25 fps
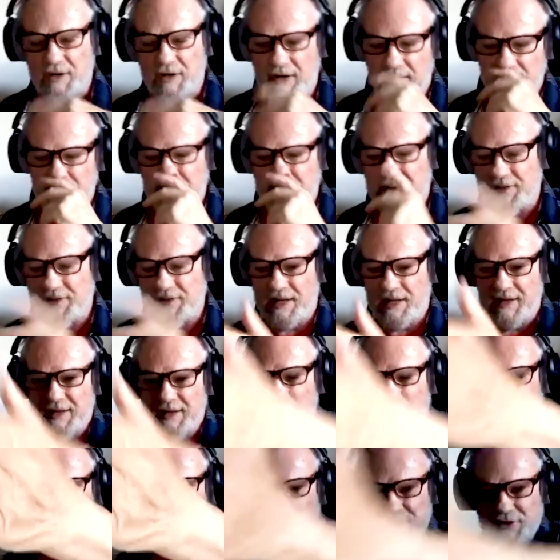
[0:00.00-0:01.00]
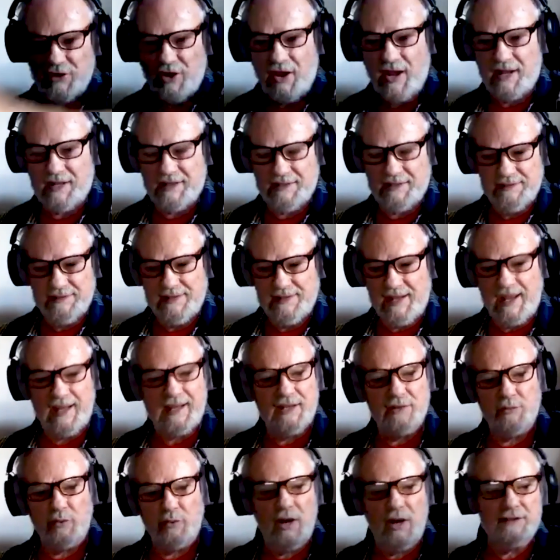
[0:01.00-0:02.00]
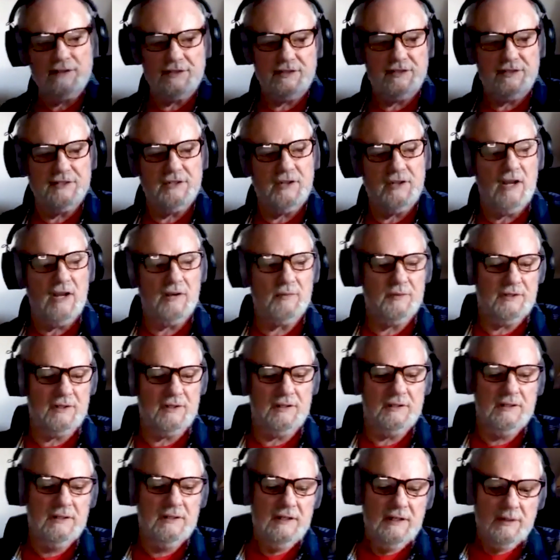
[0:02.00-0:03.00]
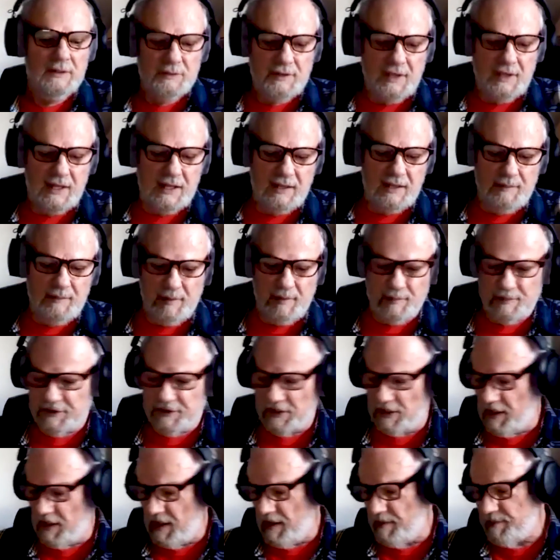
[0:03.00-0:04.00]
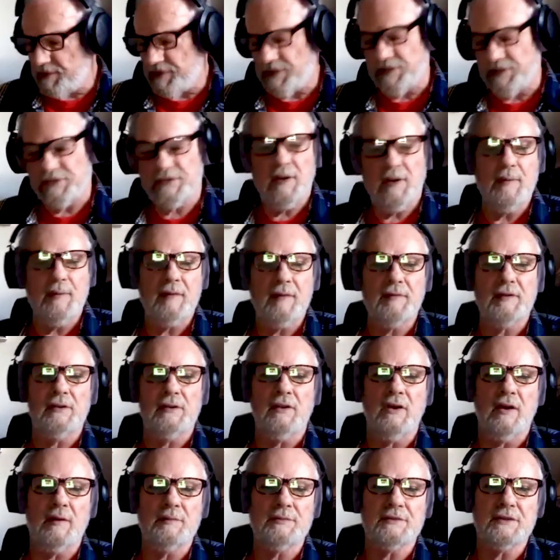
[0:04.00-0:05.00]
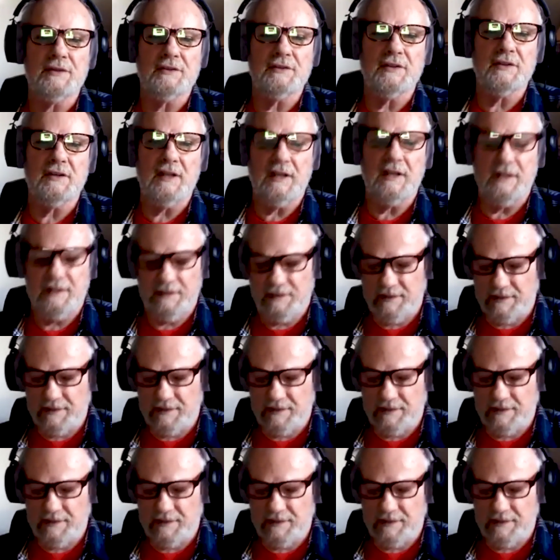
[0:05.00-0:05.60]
Harbor and, and the dock. I can walk to the dock where the, they come in with the lobster. So I'm having lobster tonight.